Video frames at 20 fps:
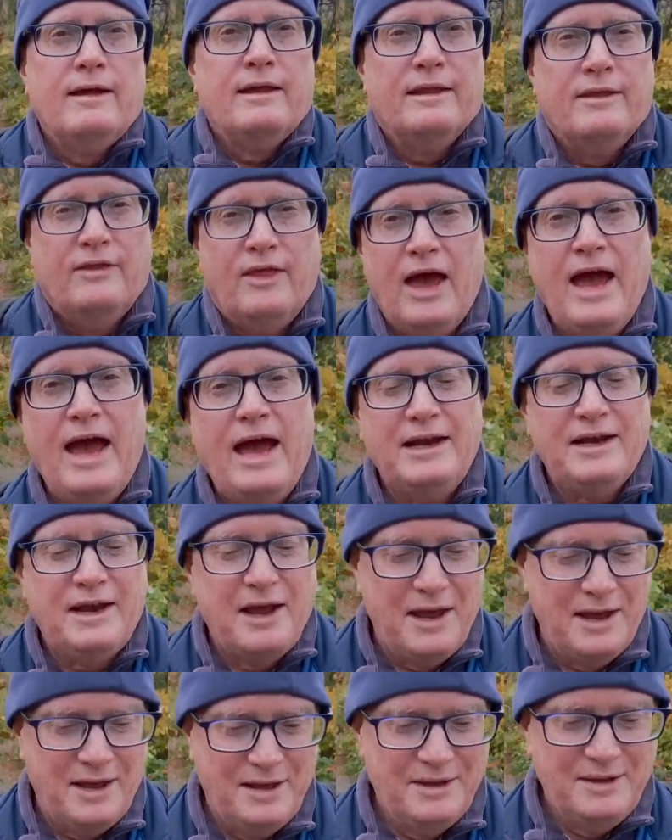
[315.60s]
That,
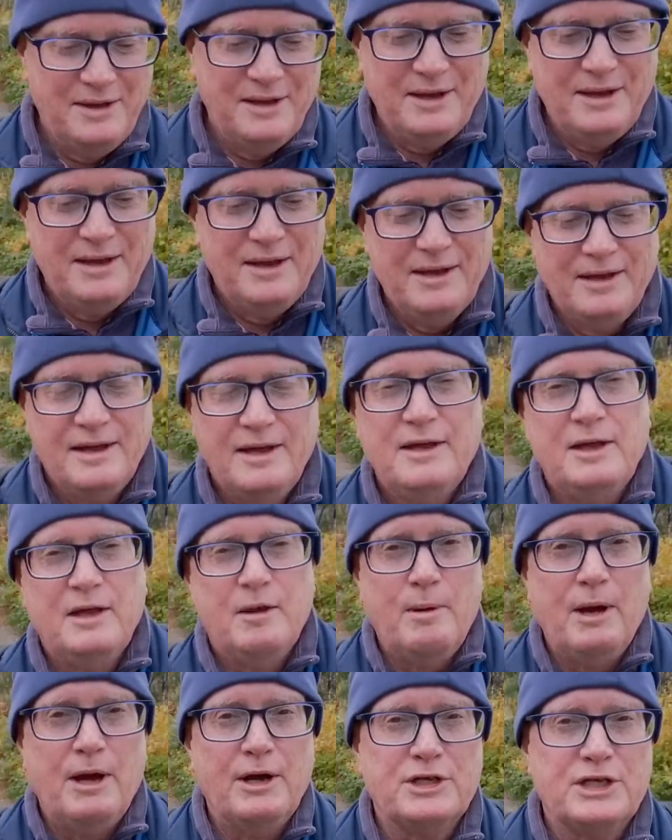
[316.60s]

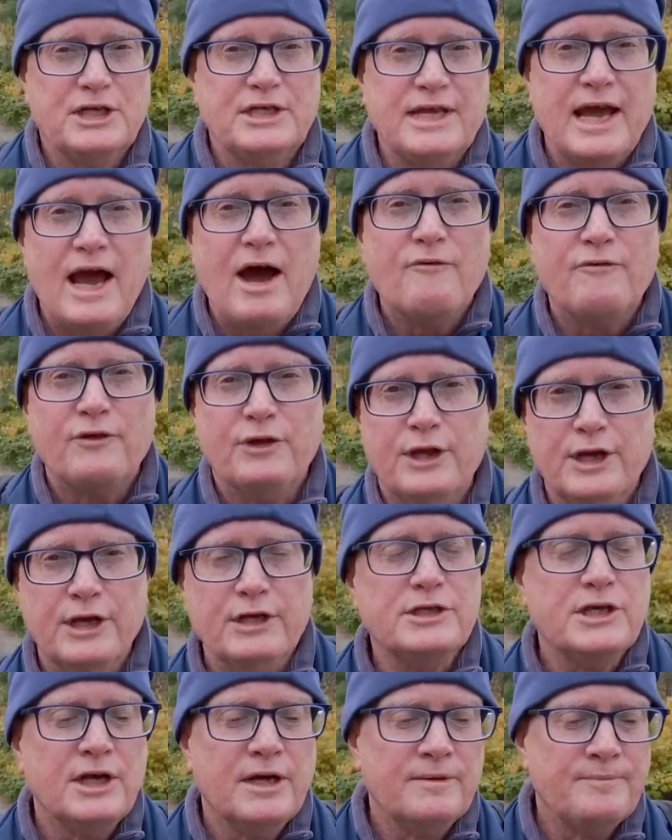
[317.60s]
you better sit down for
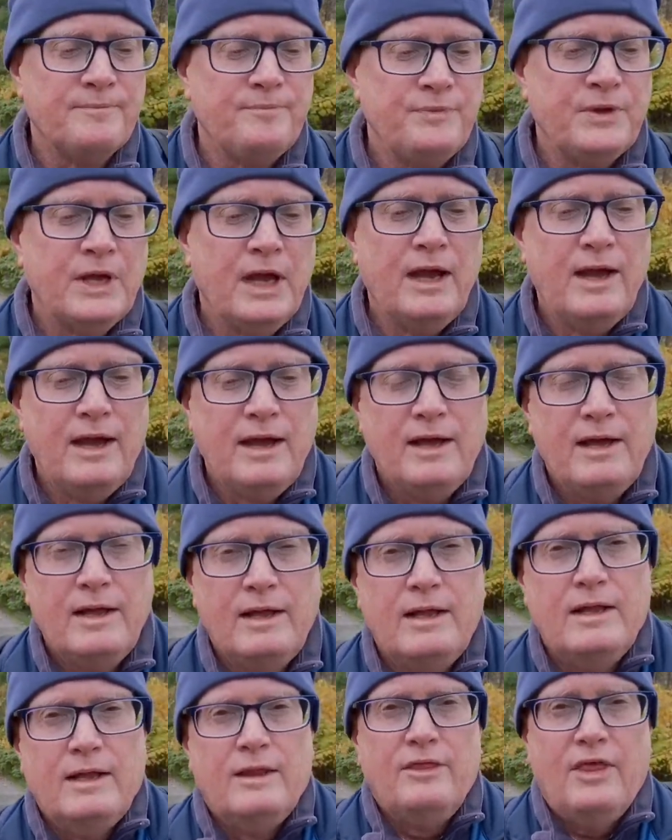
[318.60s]
this,
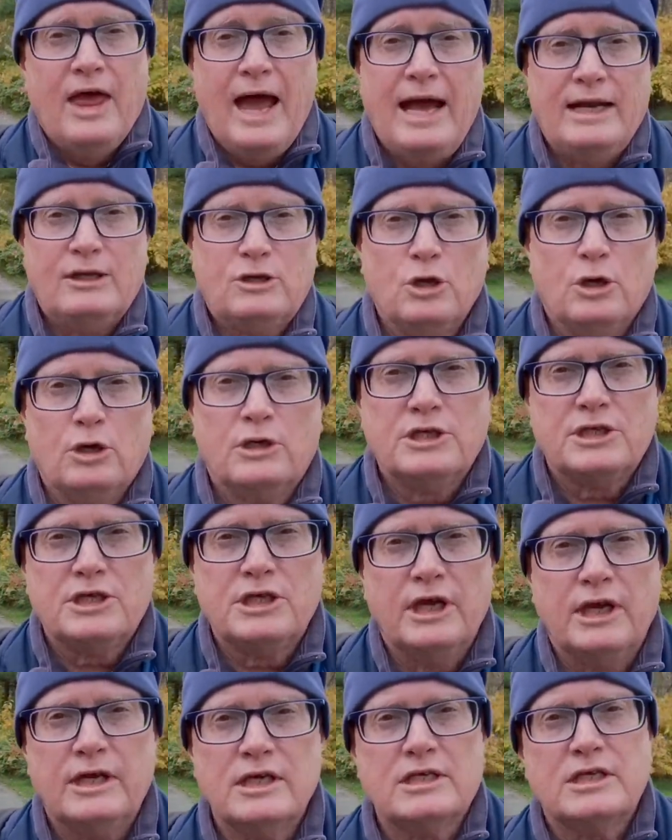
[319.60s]
that took
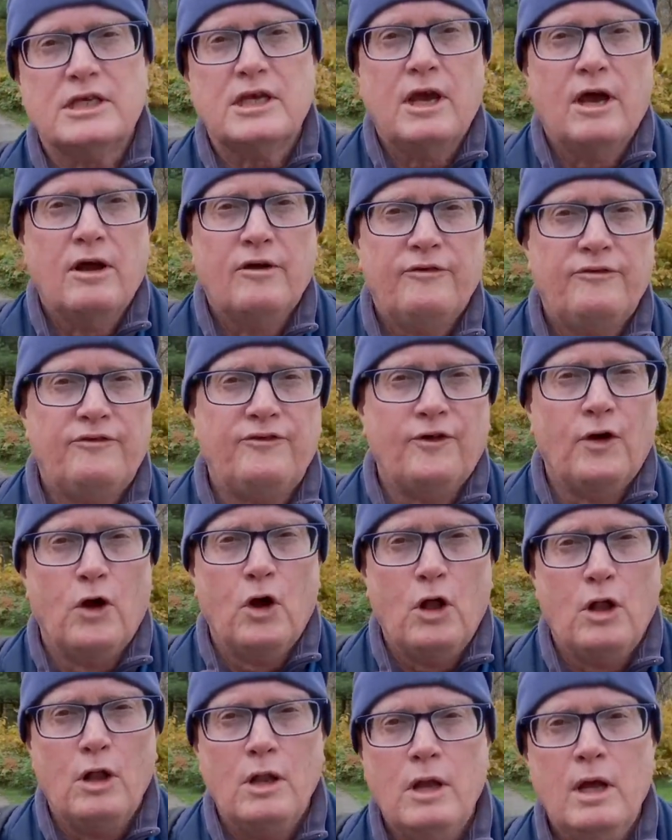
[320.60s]
6
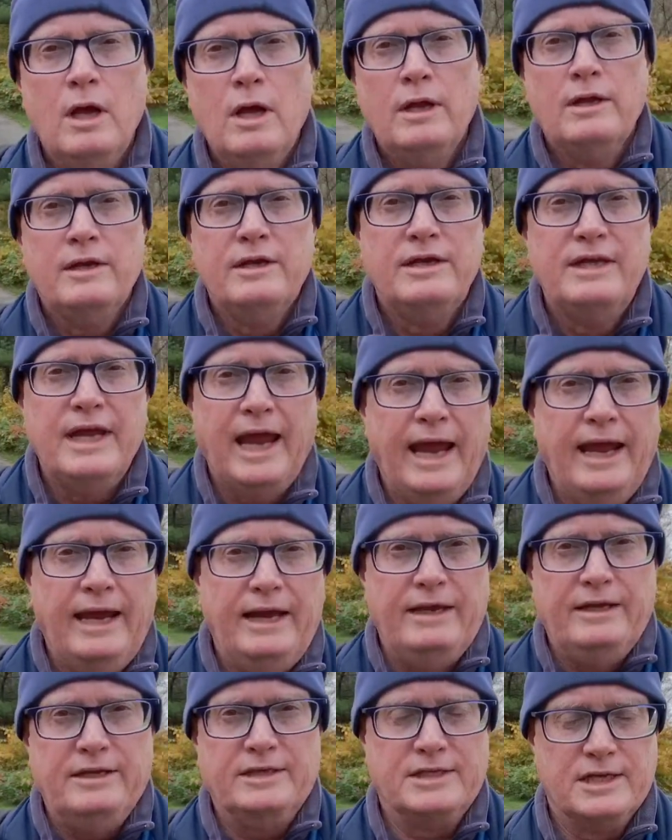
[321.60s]
full
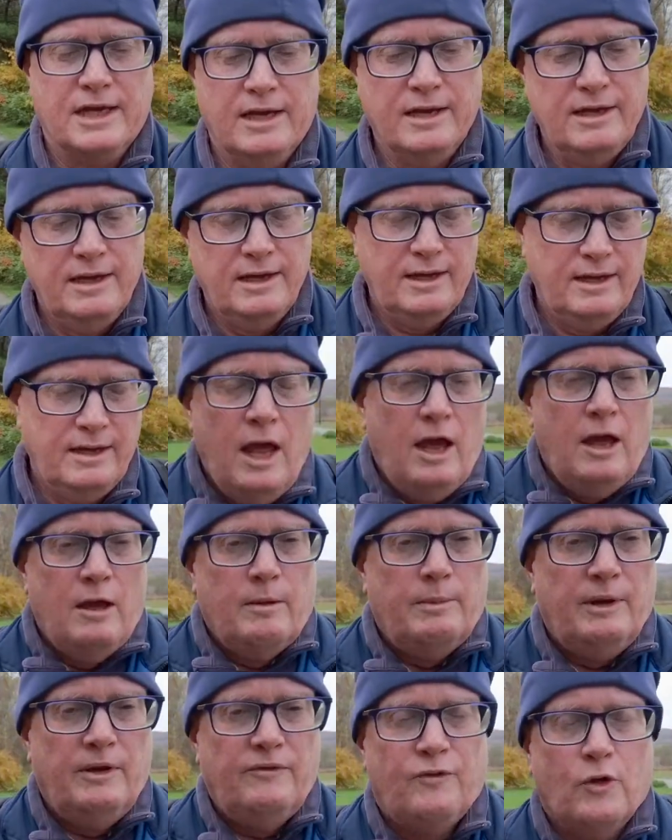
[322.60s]
days
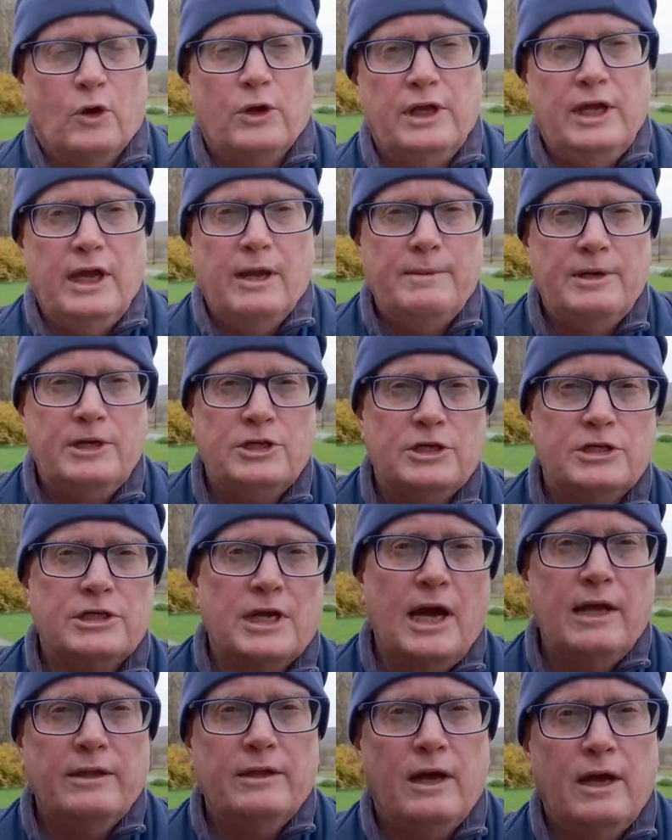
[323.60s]
before the images
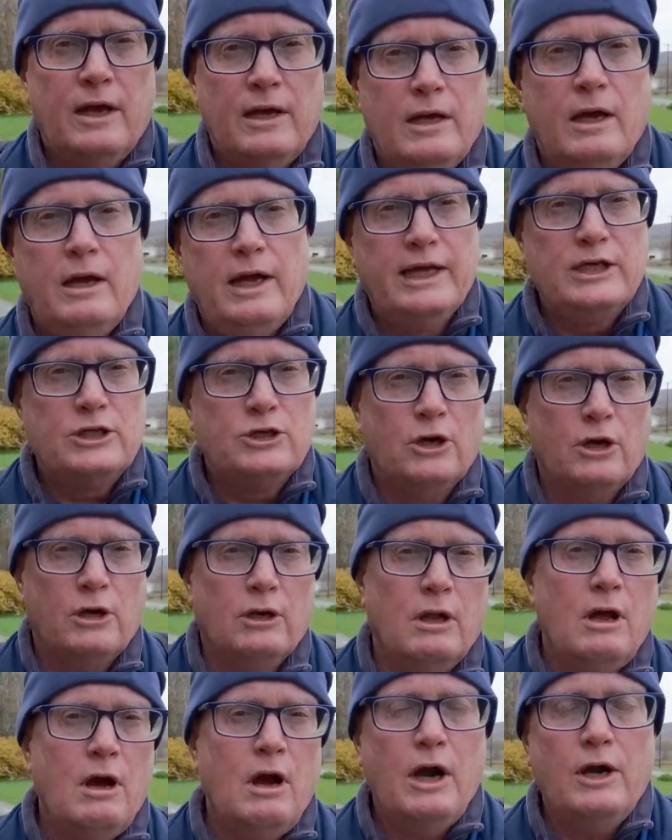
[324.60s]
on the
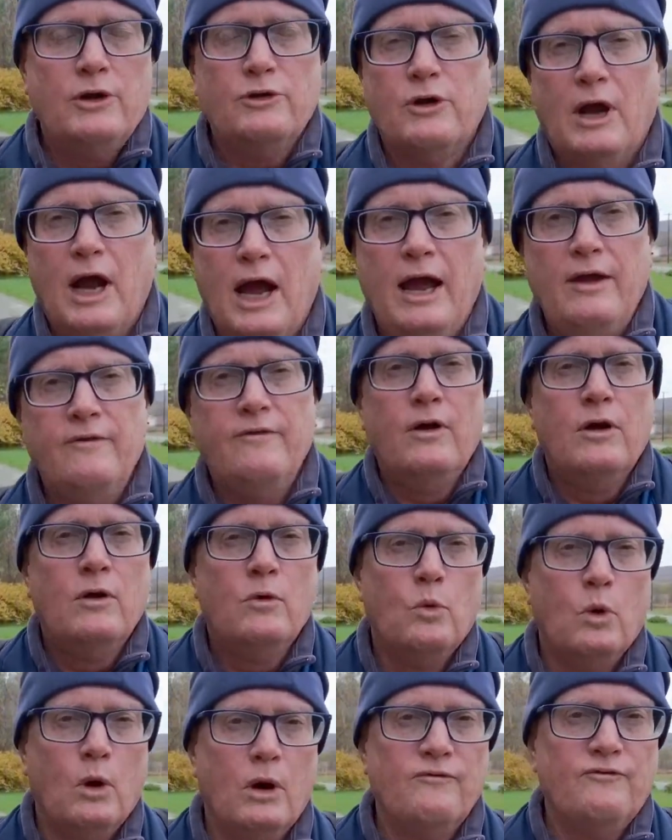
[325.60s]
external hard drive
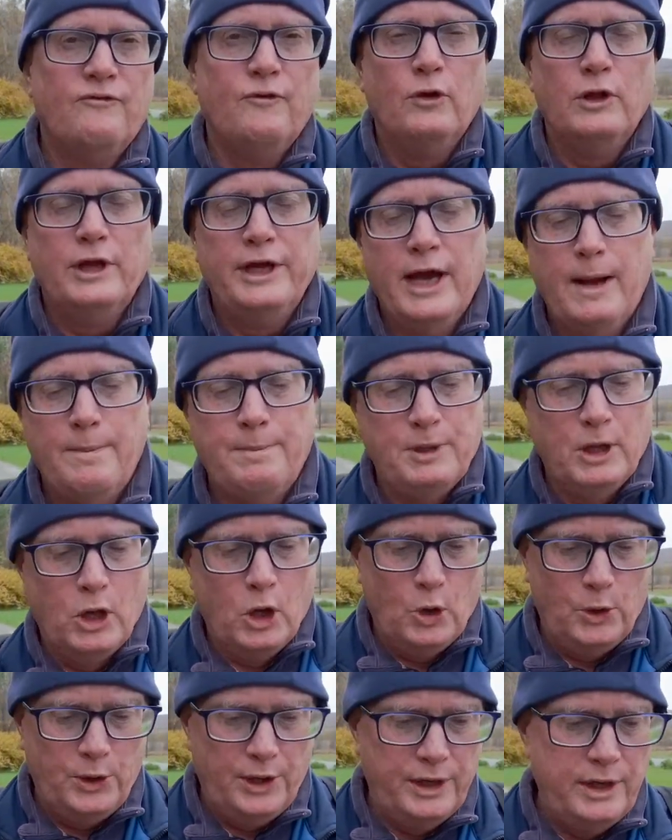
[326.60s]
were fully
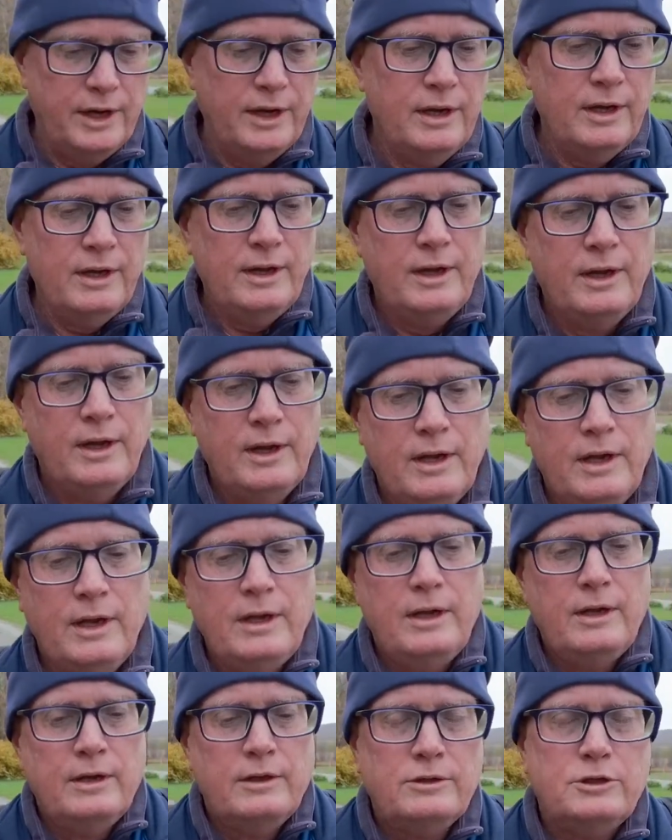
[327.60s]
uploaded
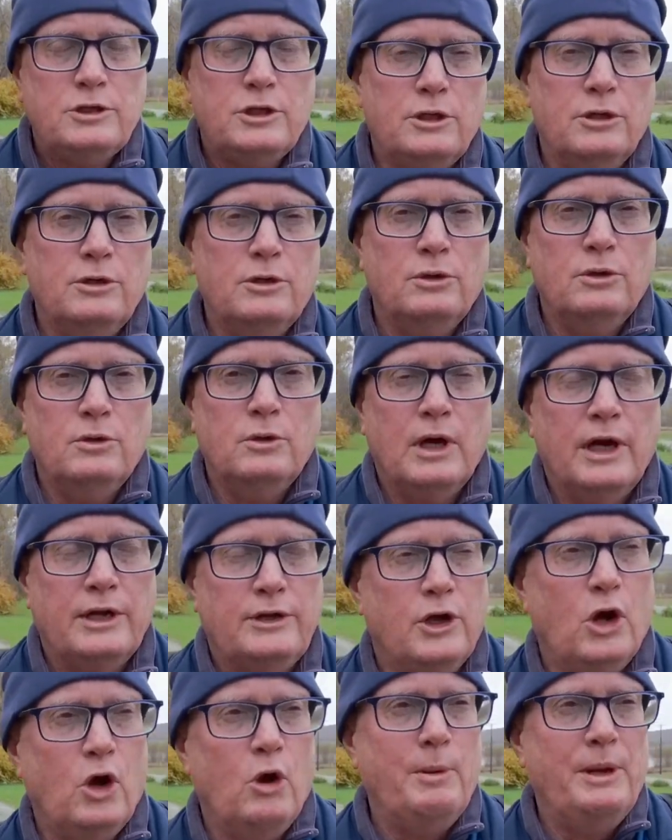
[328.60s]
to
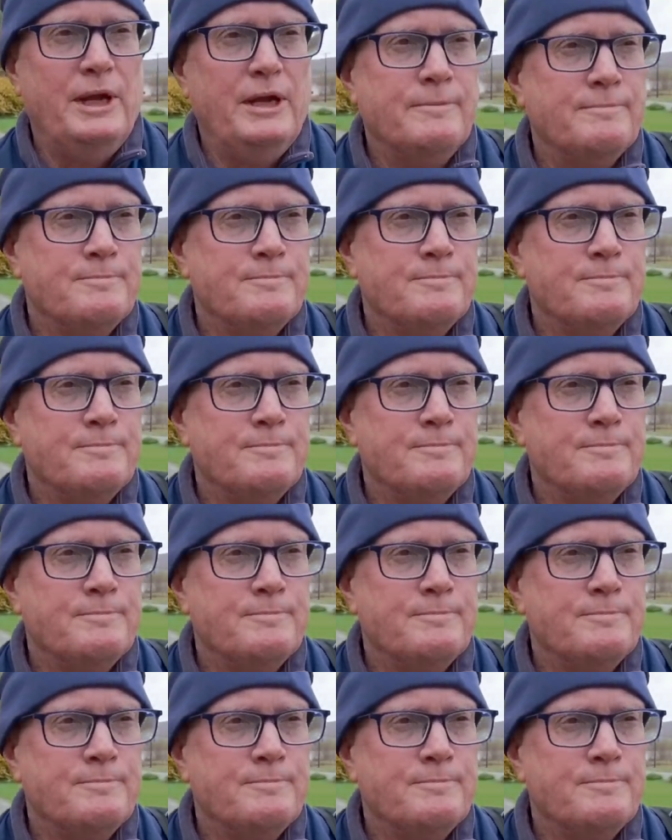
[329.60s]
Adobe.